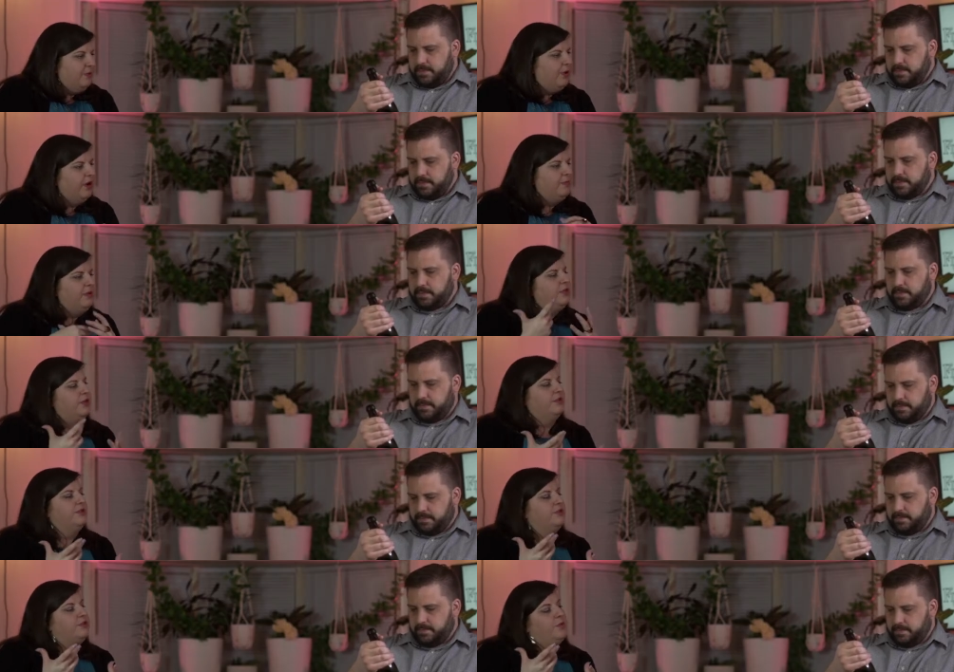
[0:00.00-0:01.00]
Speaker 1: where it
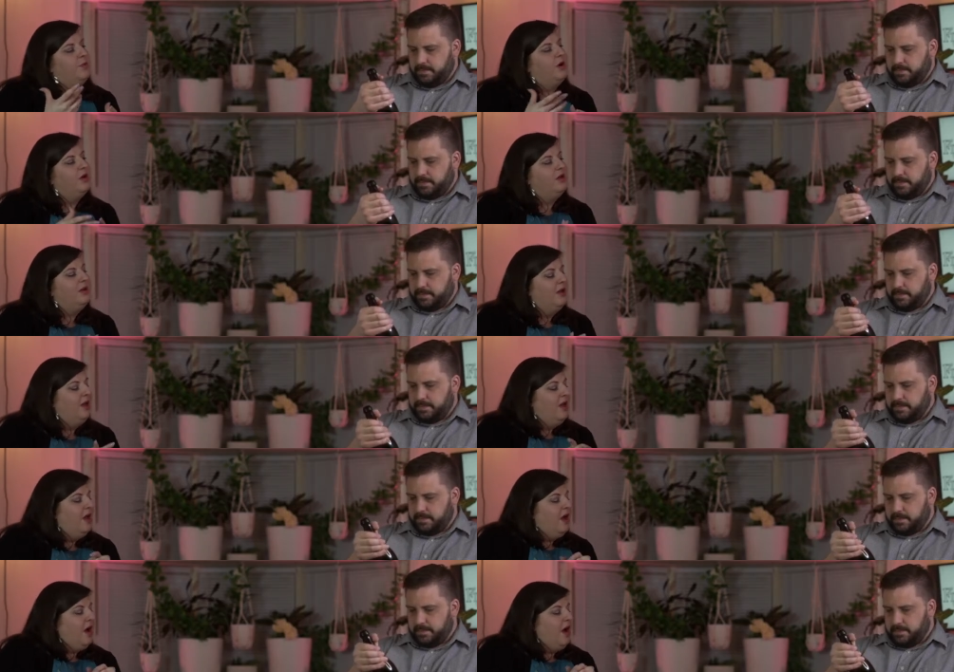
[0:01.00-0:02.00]
turns into wine.
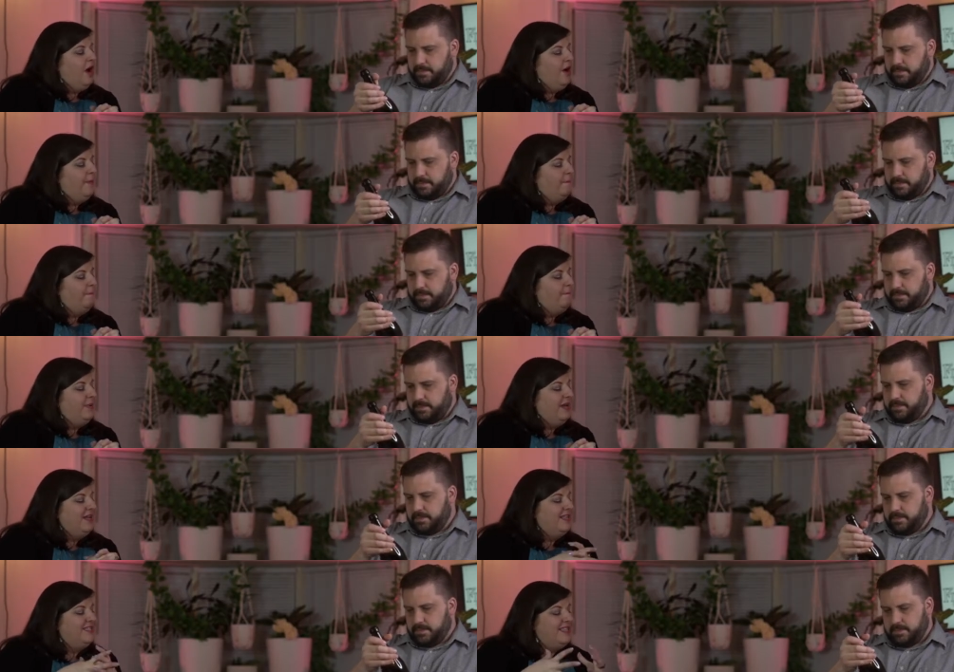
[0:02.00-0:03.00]

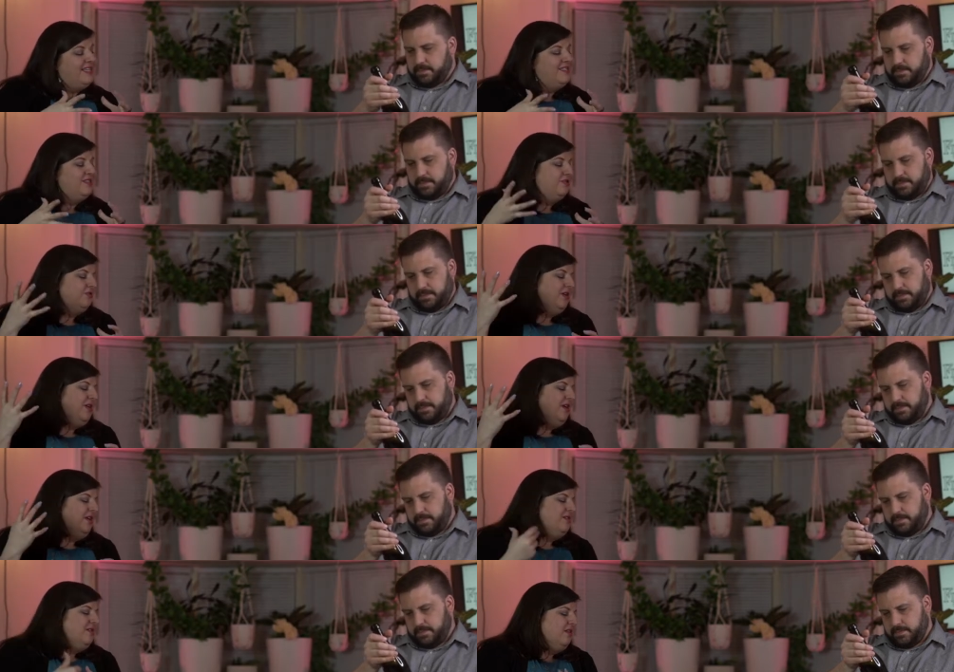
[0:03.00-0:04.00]
But it's easy
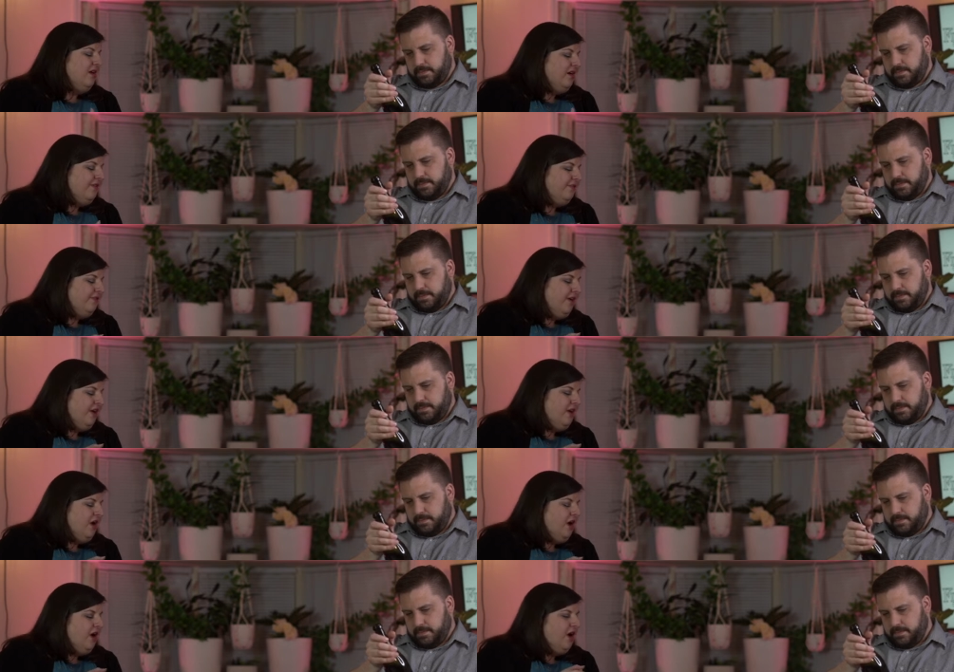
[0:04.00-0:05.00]
drinking. It's a lot of
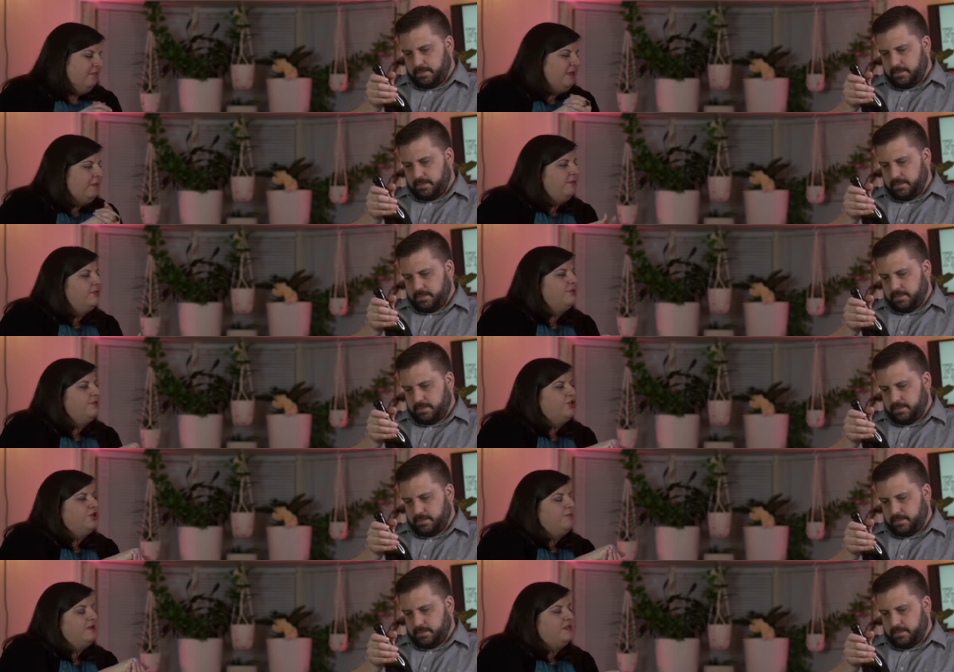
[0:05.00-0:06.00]
fun. Lambrusco
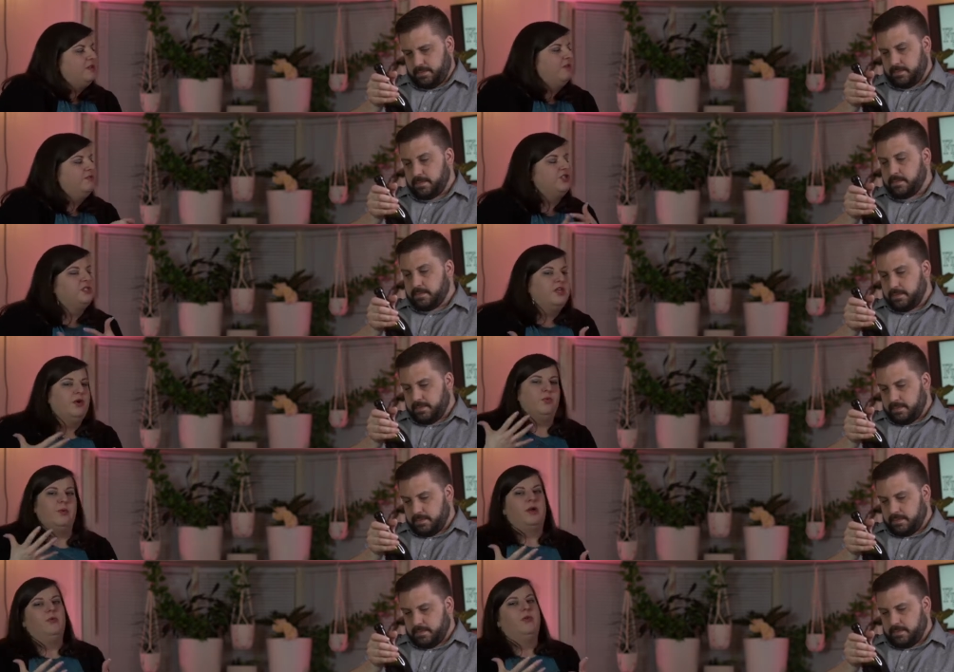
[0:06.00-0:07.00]
should be served just like
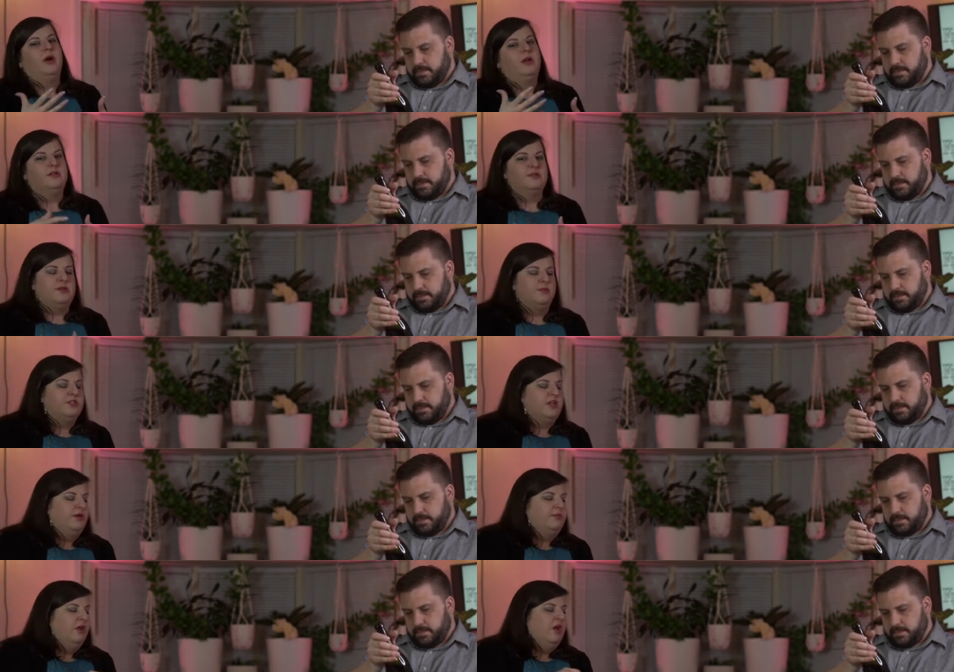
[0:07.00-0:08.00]
a red wine in the
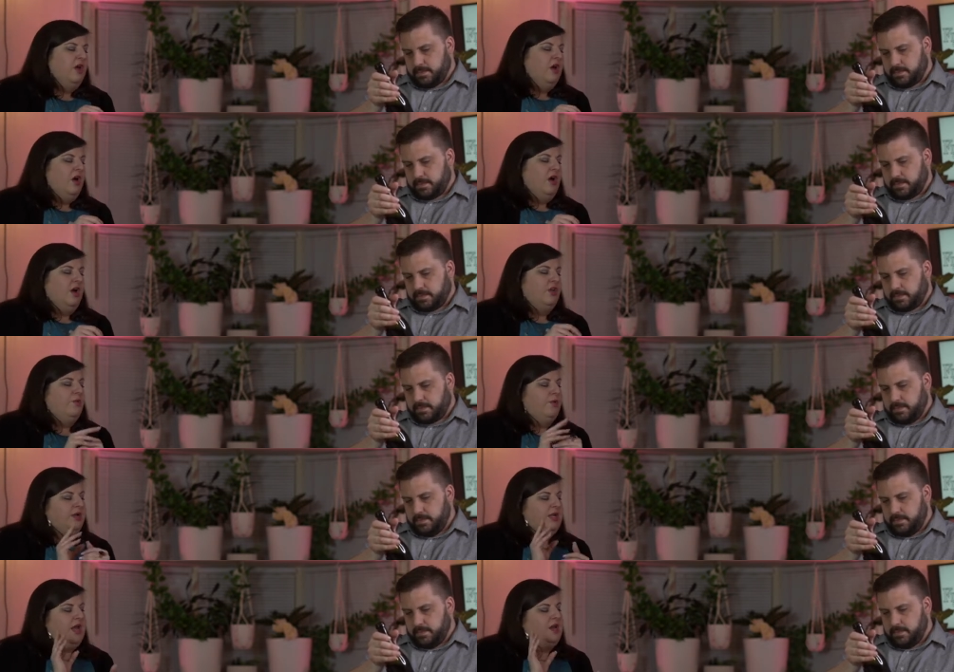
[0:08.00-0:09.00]
summertime. You
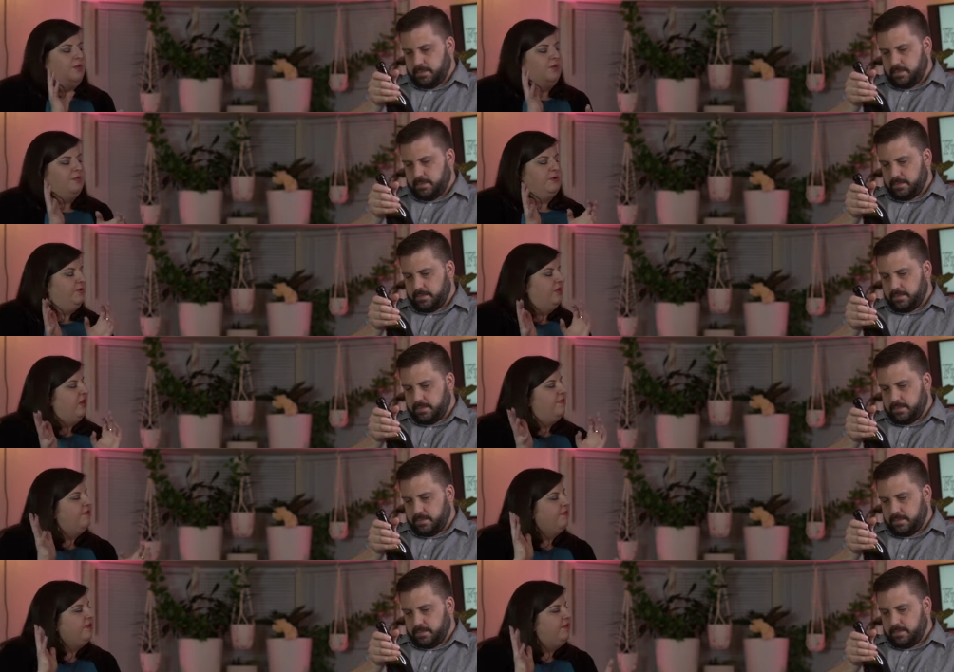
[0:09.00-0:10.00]
want it anywhere between like
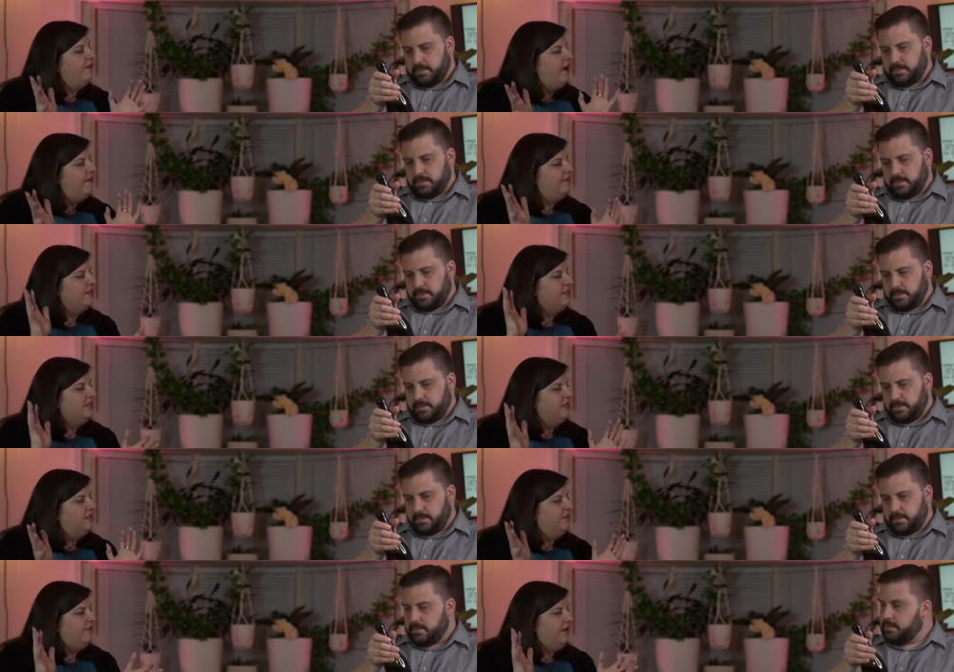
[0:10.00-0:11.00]
55 to
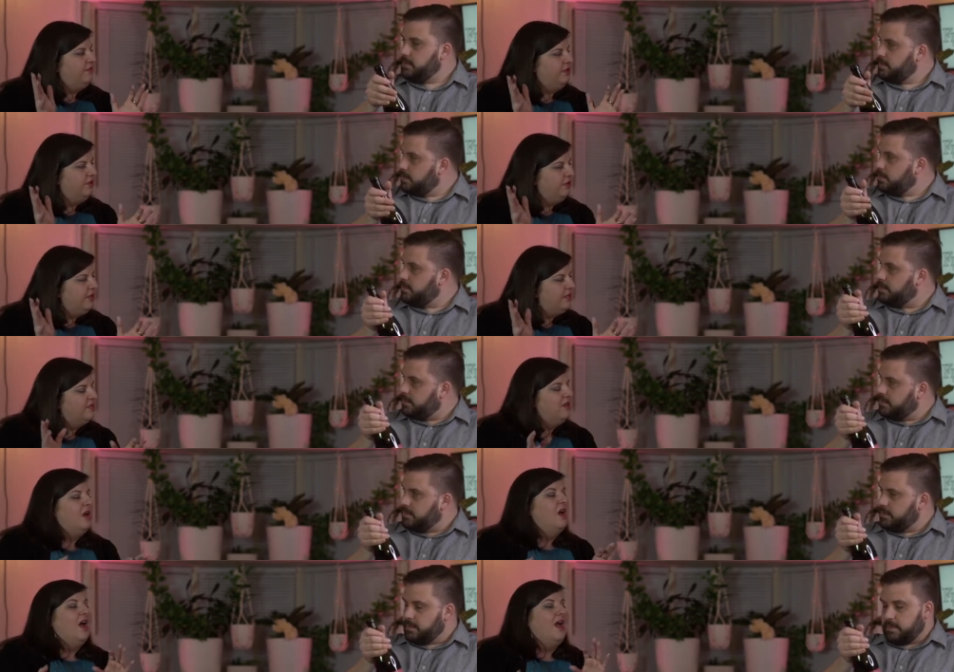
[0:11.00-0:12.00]
65 degrees.
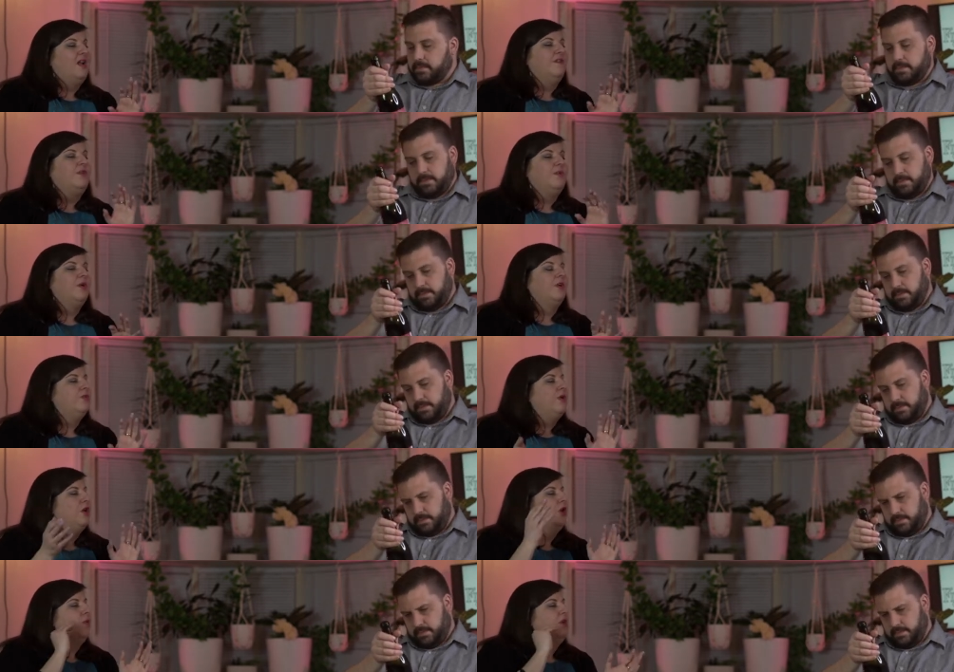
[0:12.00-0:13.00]
And if you want, you
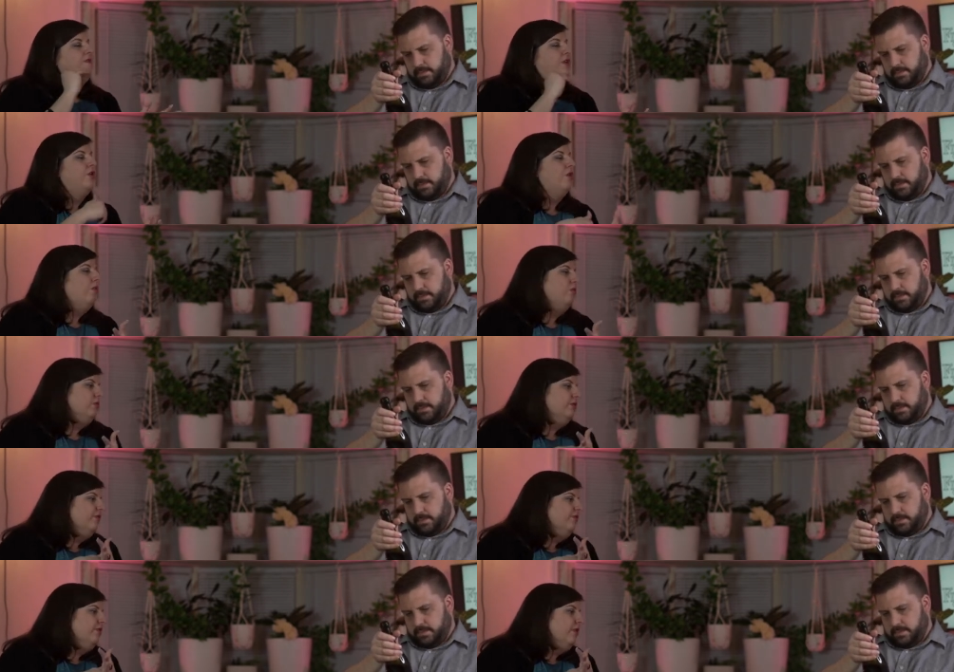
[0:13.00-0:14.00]
can go even
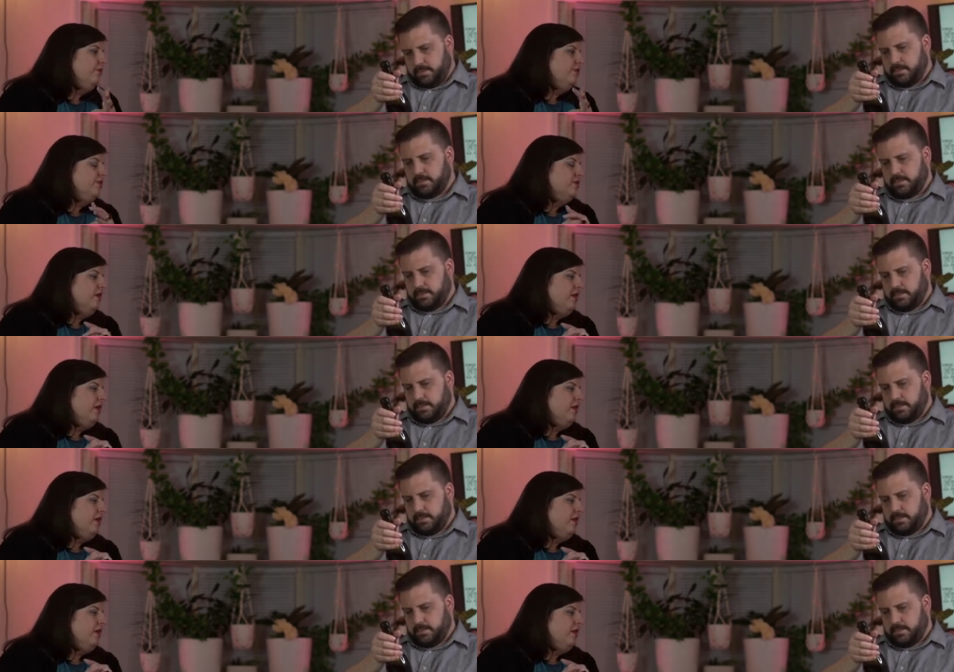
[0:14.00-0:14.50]
colder for it, which is a